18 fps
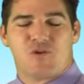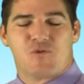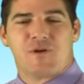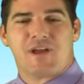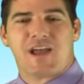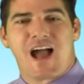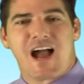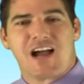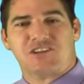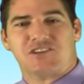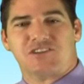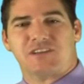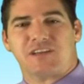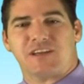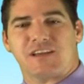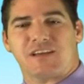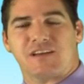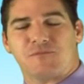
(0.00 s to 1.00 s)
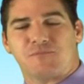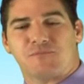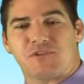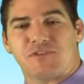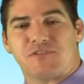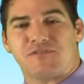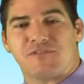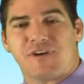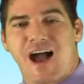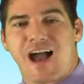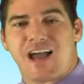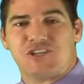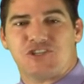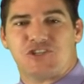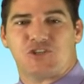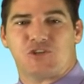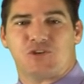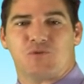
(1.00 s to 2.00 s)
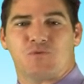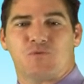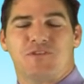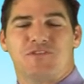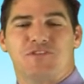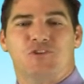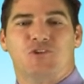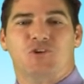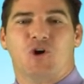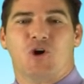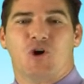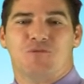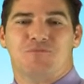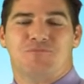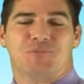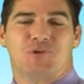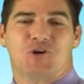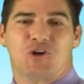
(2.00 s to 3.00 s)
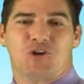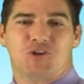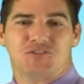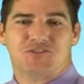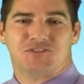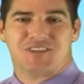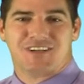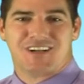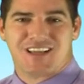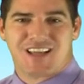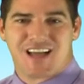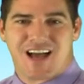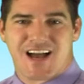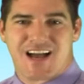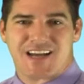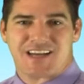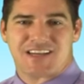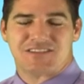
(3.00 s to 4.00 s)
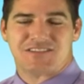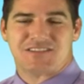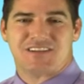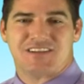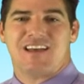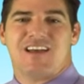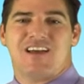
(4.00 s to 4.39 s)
We actually provide you with your own personalized